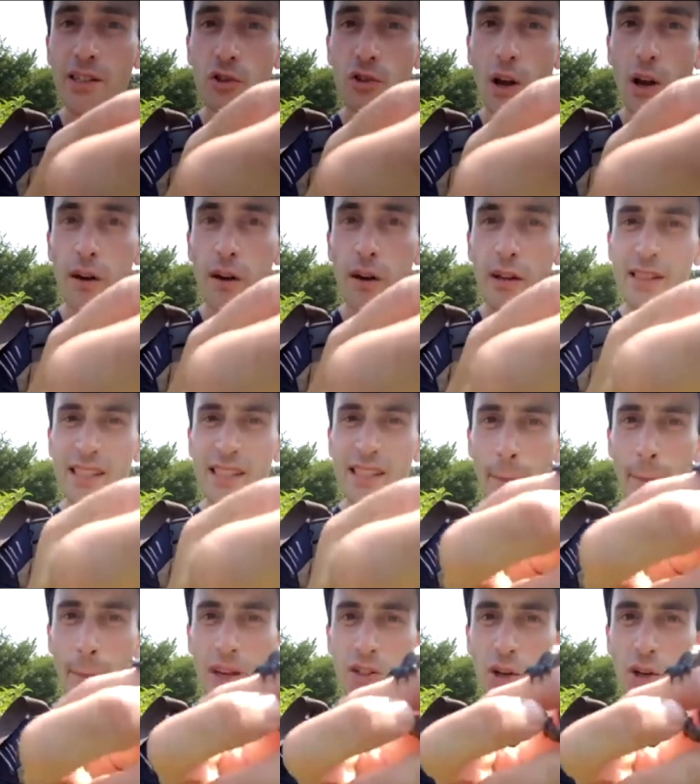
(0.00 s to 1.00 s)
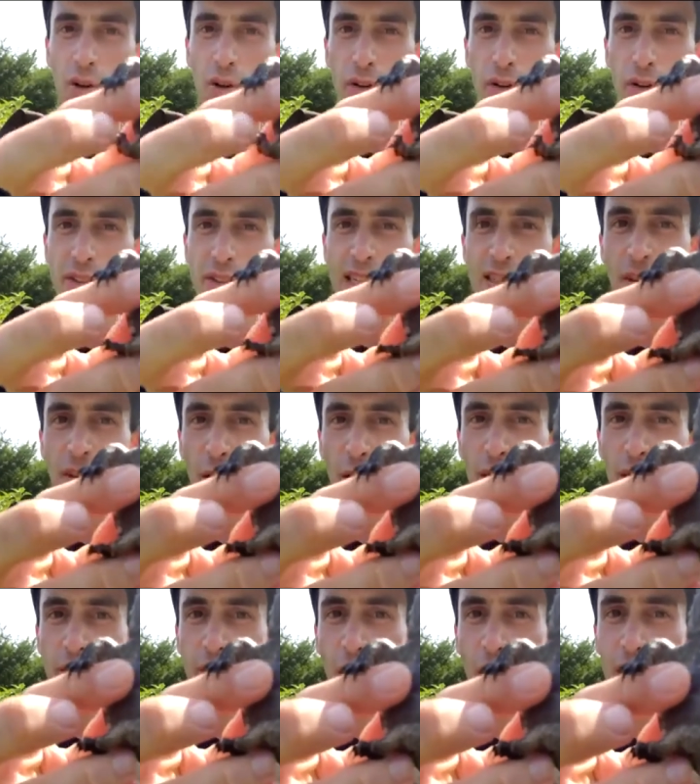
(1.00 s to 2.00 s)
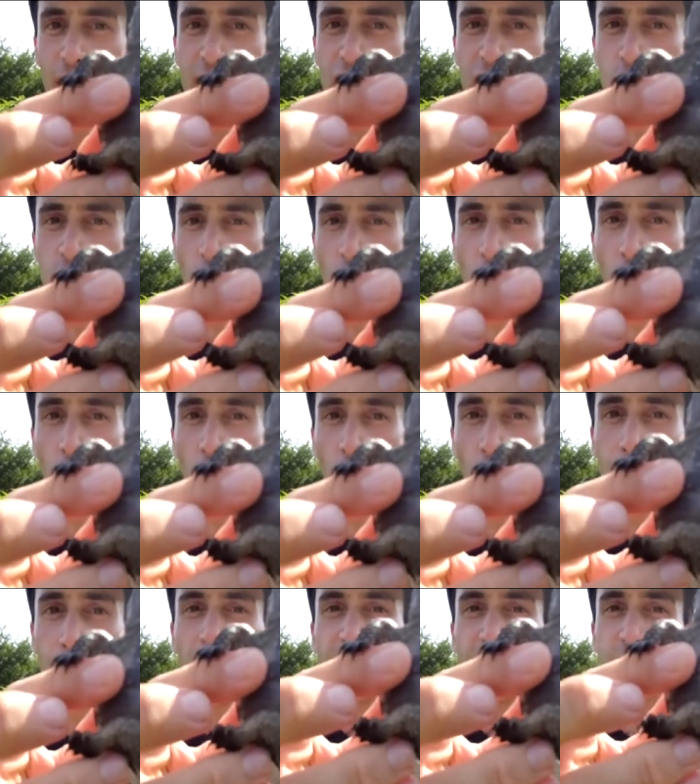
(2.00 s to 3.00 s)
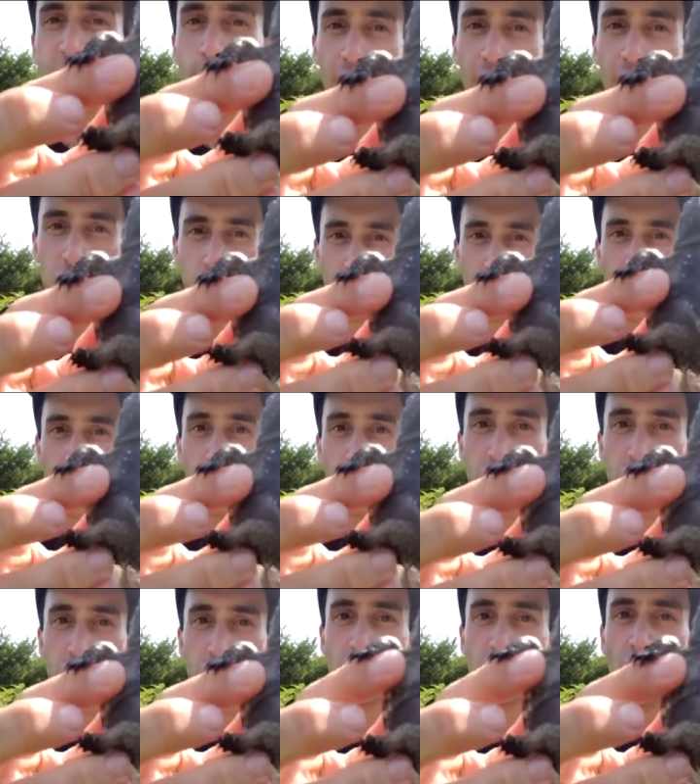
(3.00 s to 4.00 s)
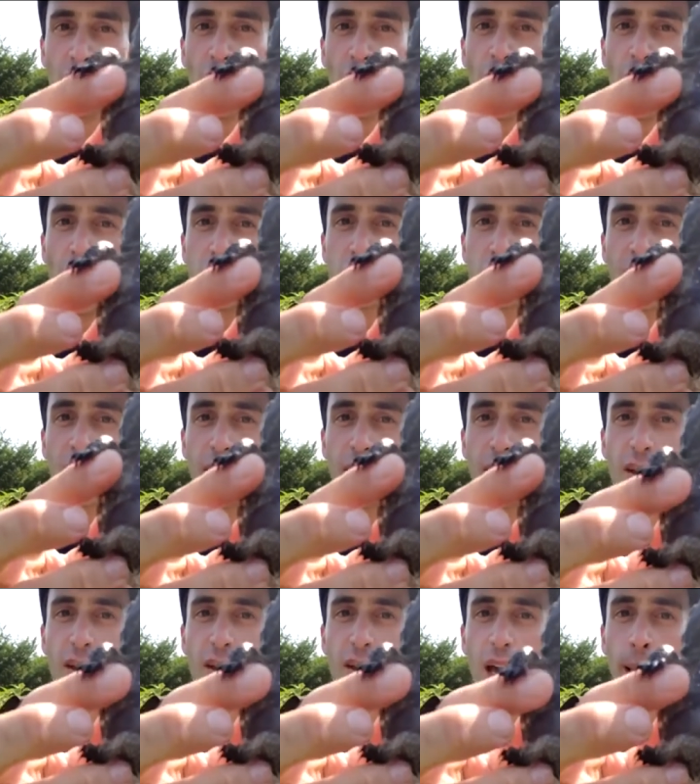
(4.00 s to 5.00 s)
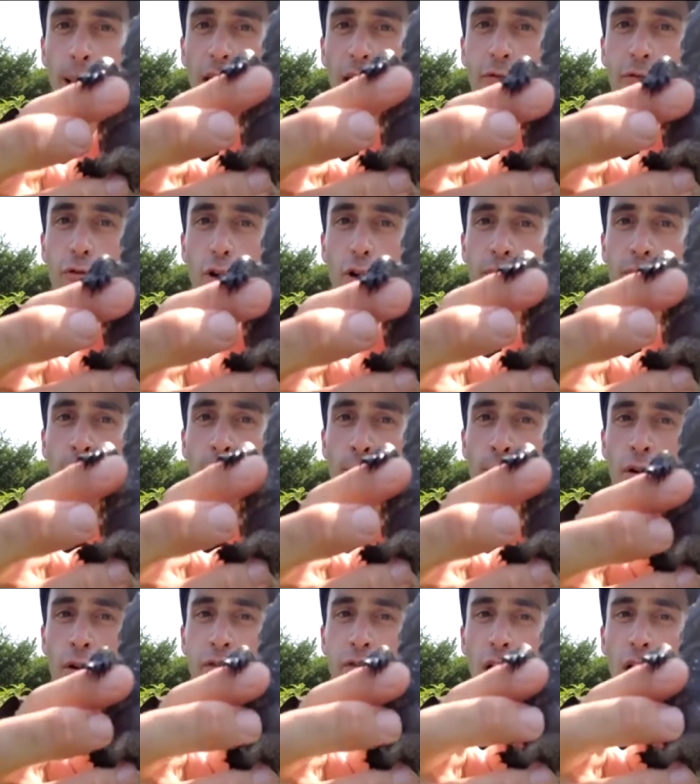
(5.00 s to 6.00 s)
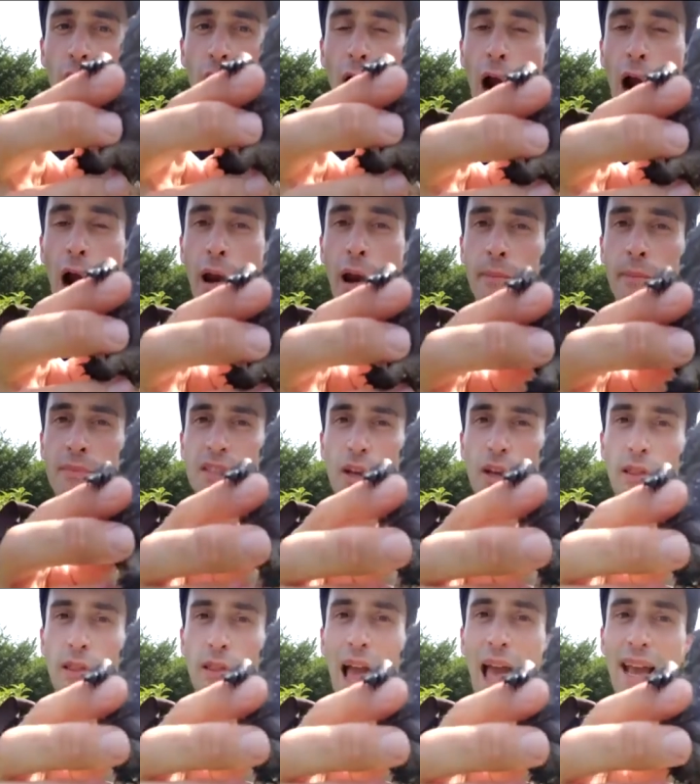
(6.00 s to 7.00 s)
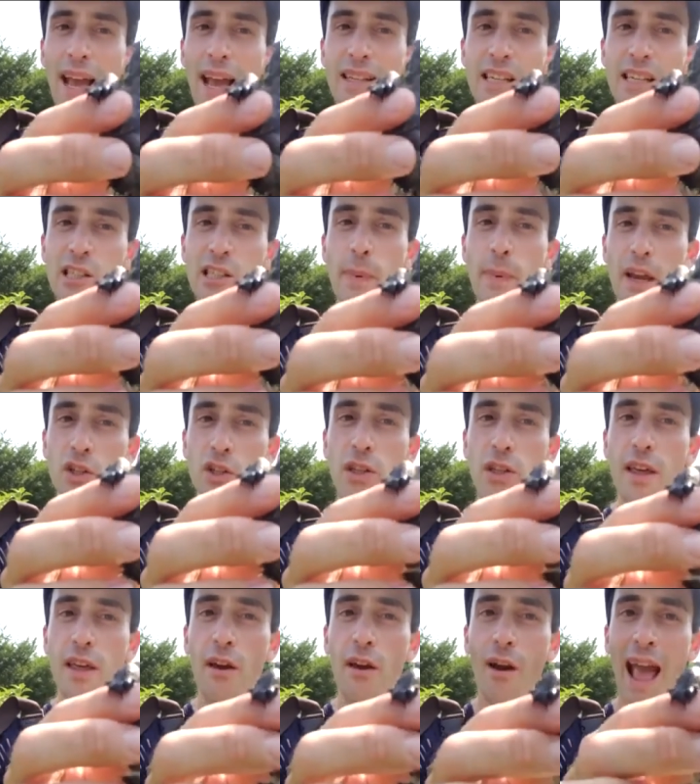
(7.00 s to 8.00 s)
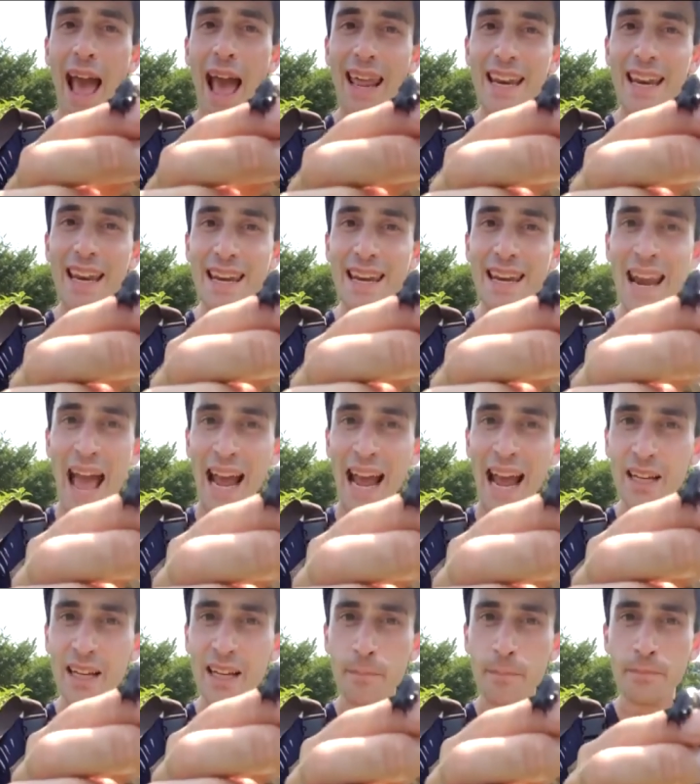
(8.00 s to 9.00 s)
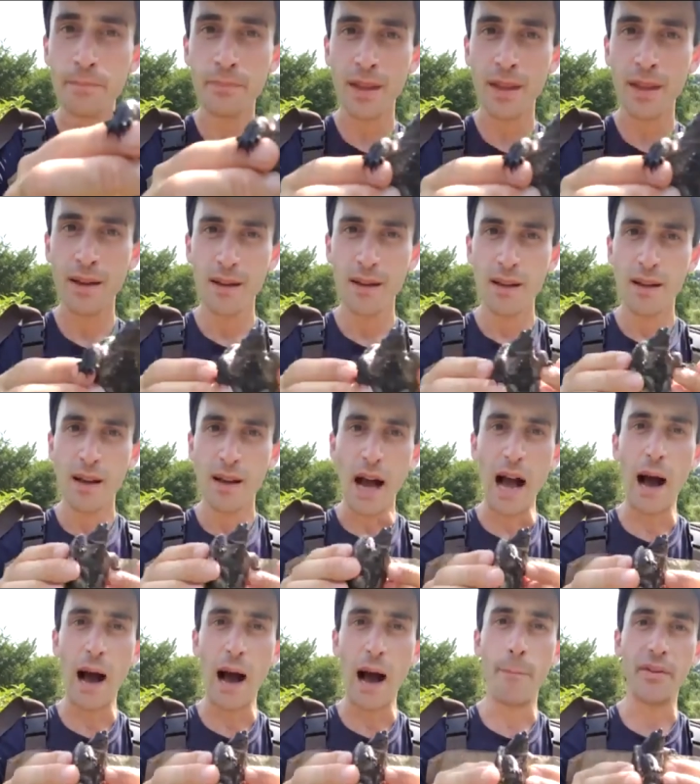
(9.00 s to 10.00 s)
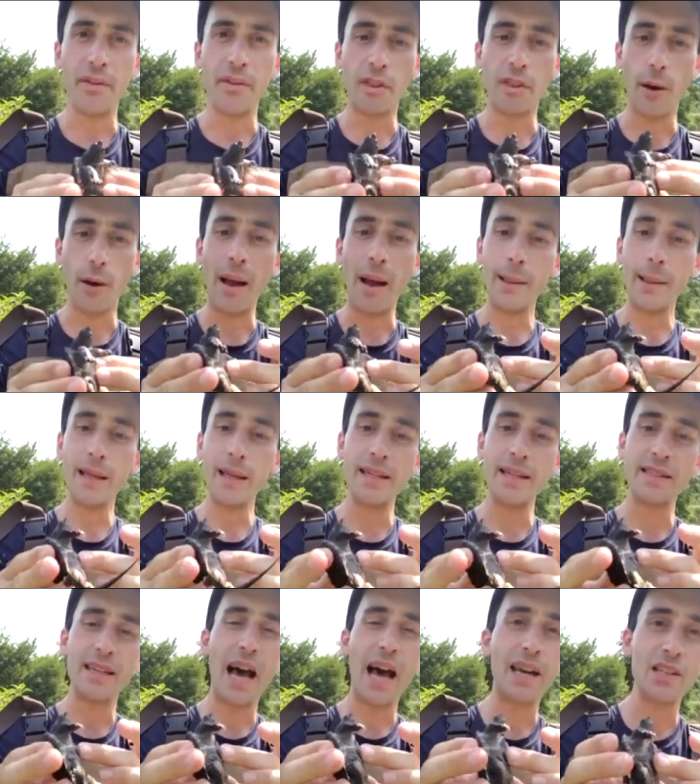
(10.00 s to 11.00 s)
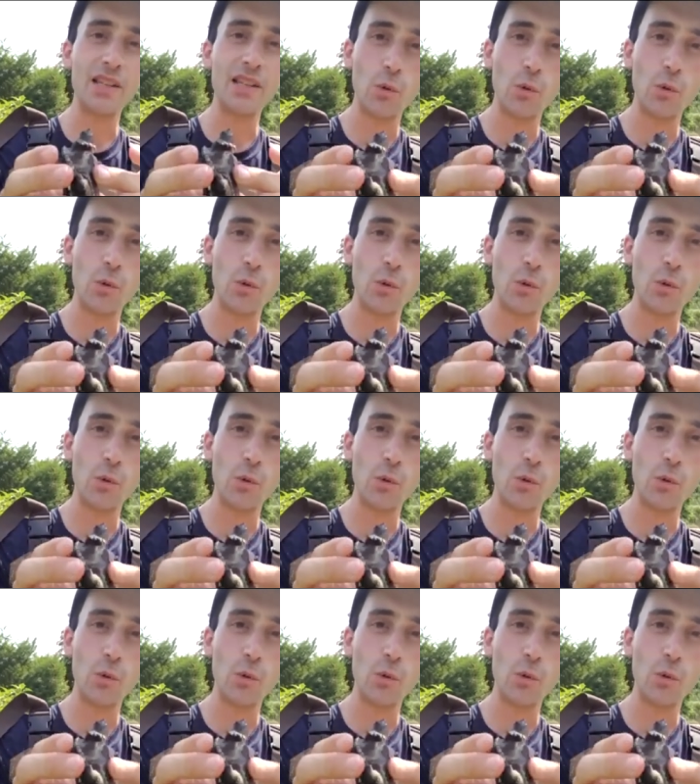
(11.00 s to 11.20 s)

on snapping turtles is very, very small. It's much reduced. So they've got a lot of room to move their arms, their legs, and especially their head and neck. Um, but their belly is not as well